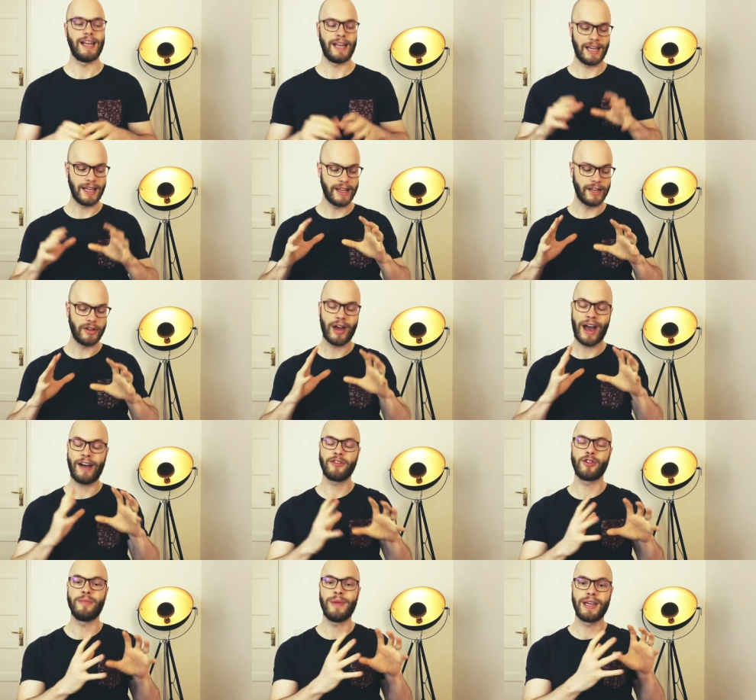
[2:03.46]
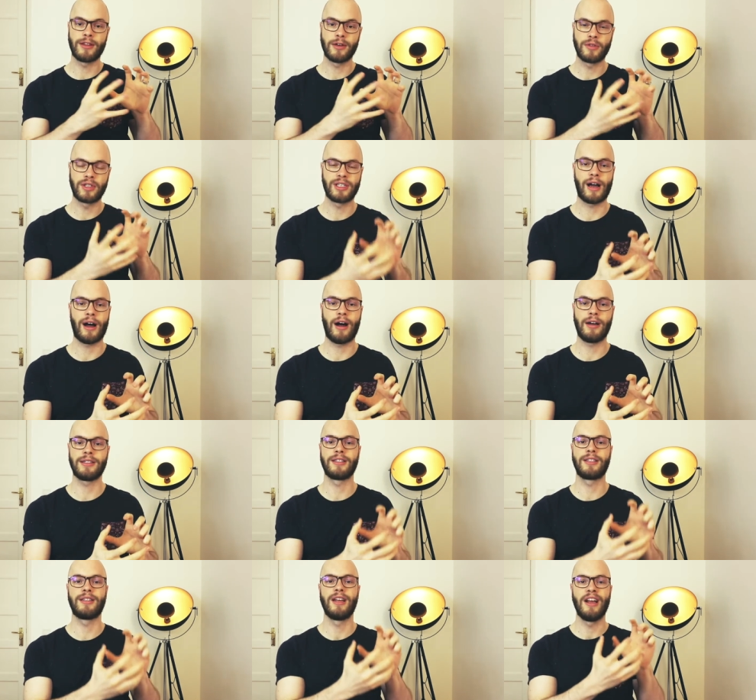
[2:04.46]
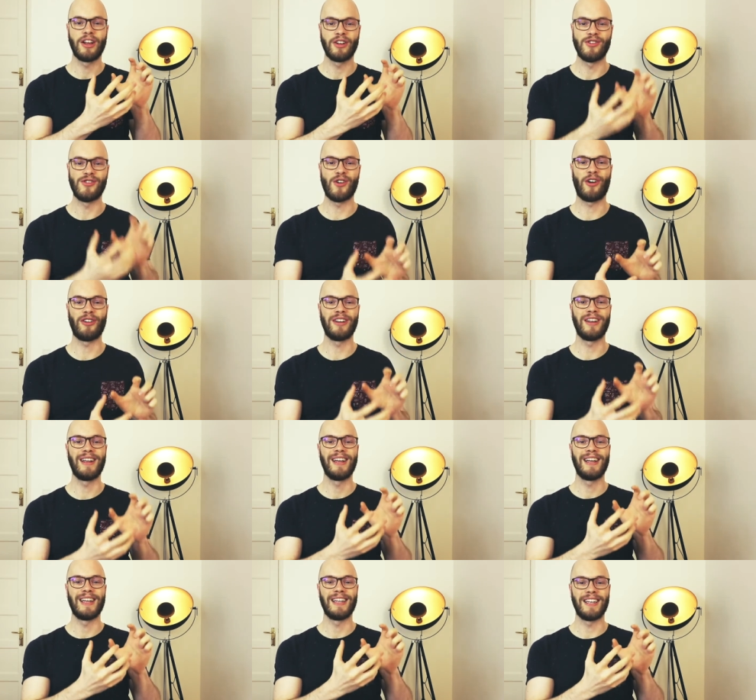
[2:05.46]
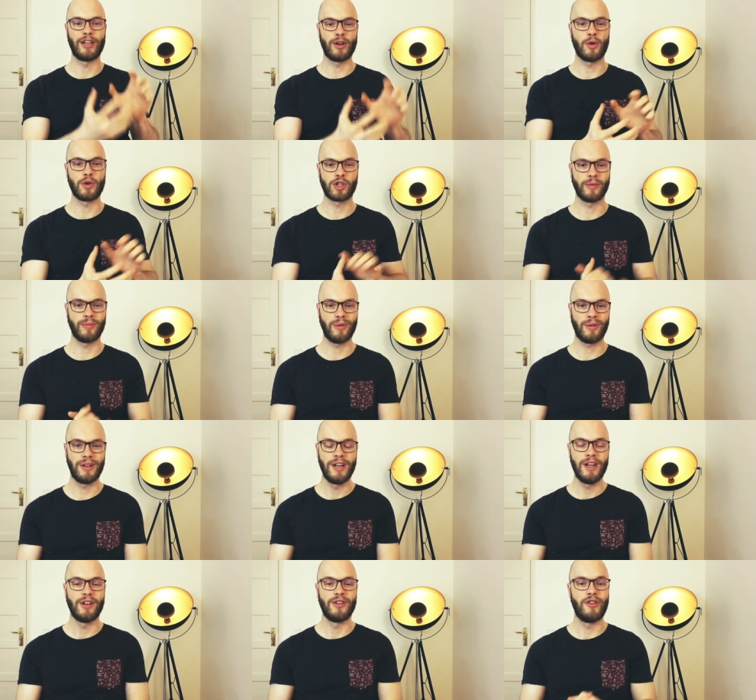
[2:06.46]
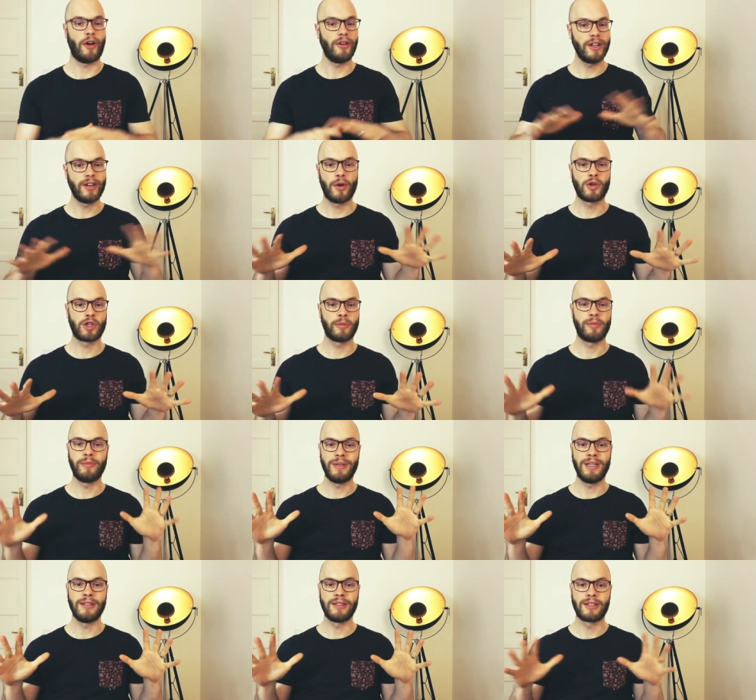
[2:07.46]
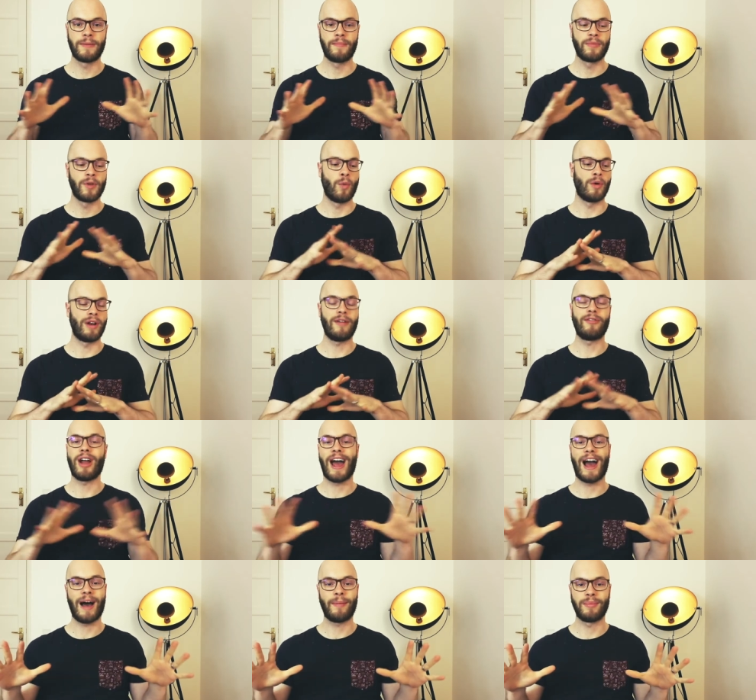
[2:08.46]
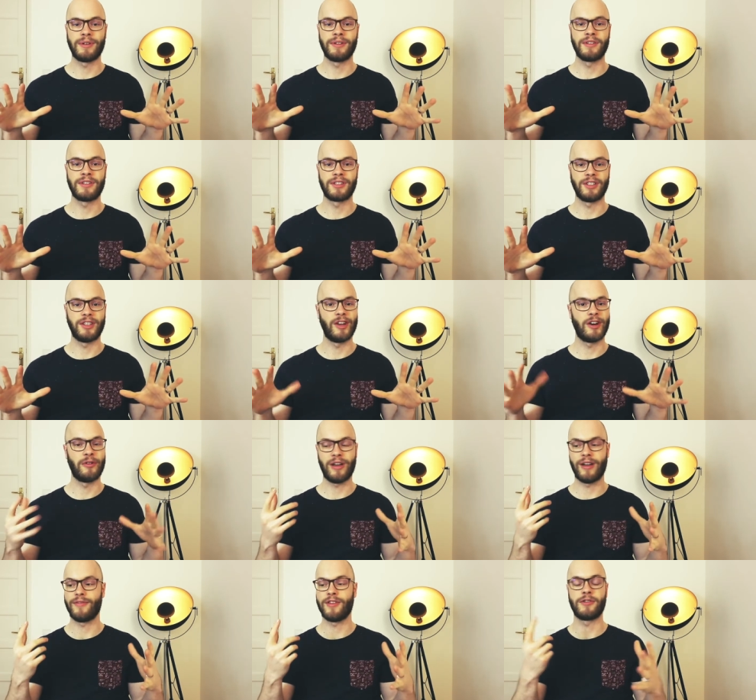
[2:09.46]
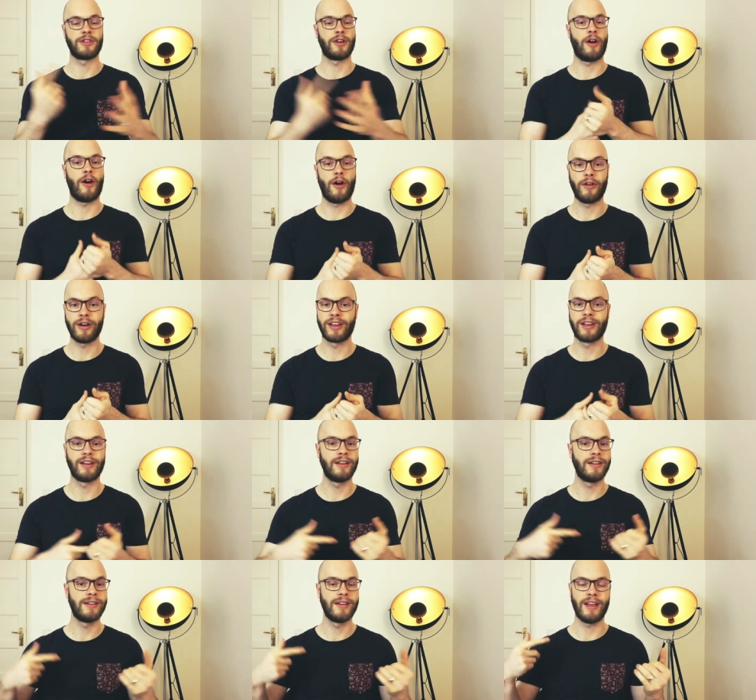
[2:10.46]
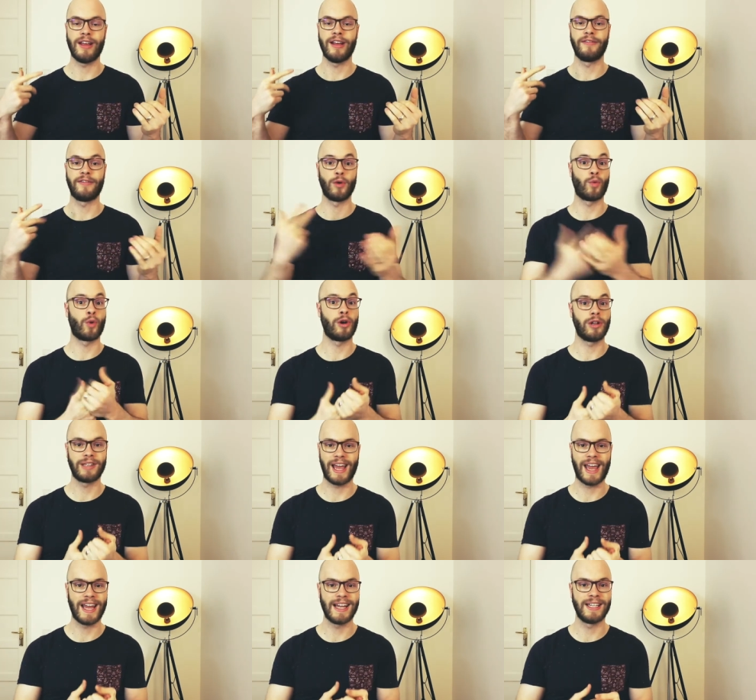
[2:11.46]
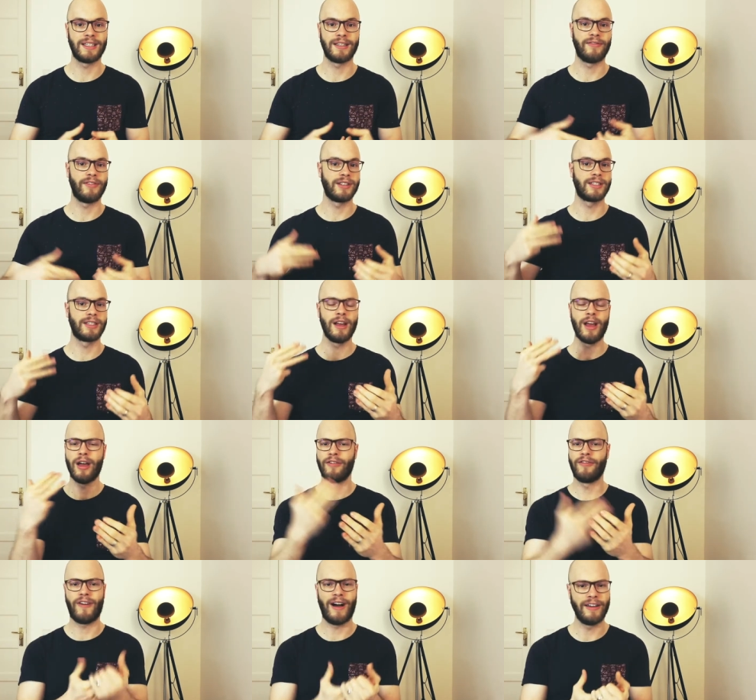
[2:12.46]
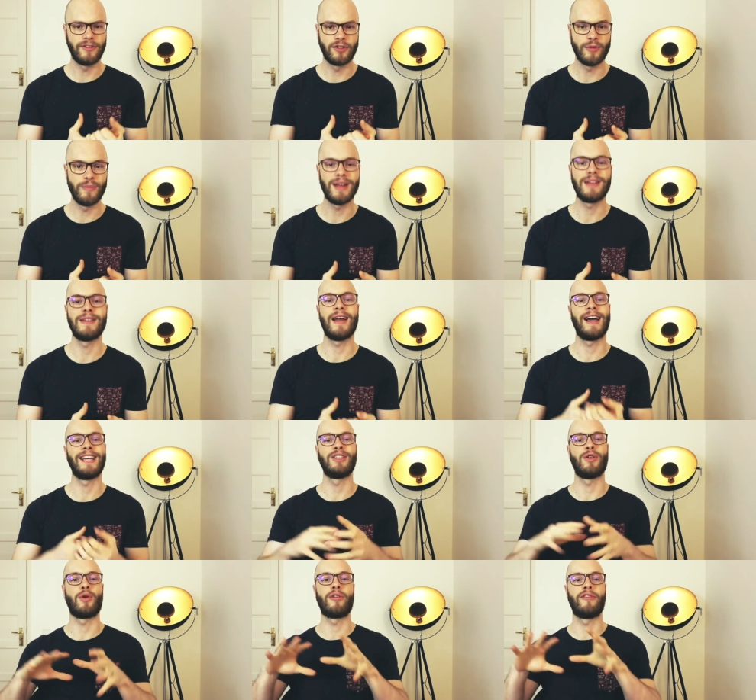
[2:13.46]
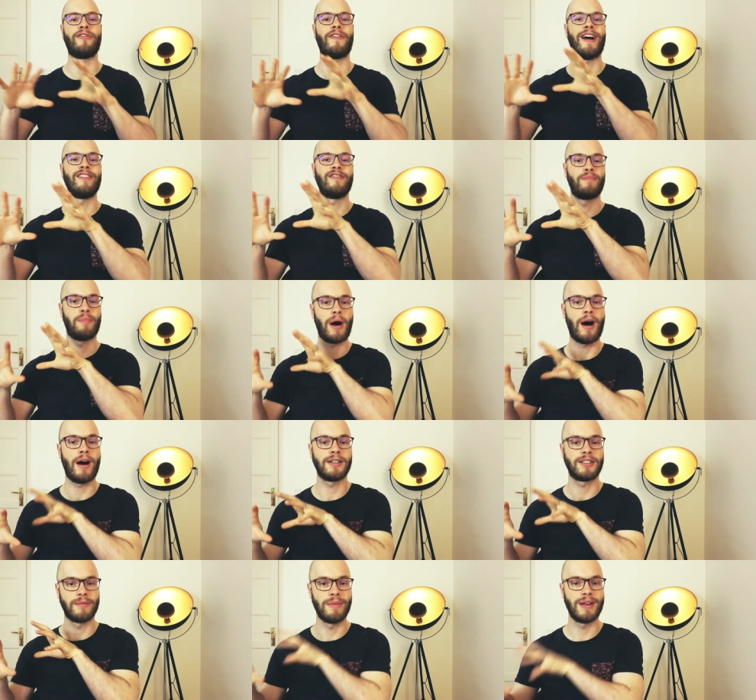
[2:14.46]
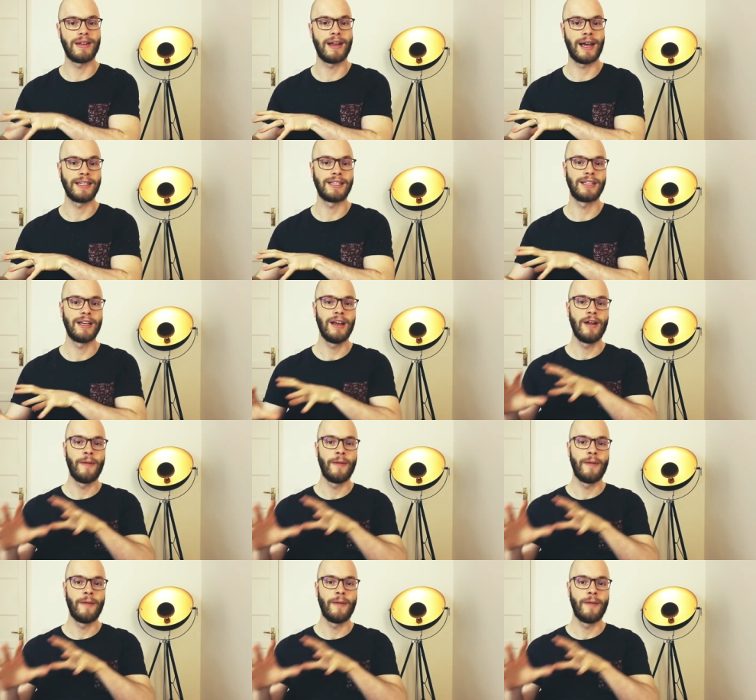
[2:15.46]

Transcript: And then you have to make those tasks non-negotiable. Non-negotiable means whatever happens, you know, if there's a hurricane, if the world ends, if it's five to midnight or five past midnight,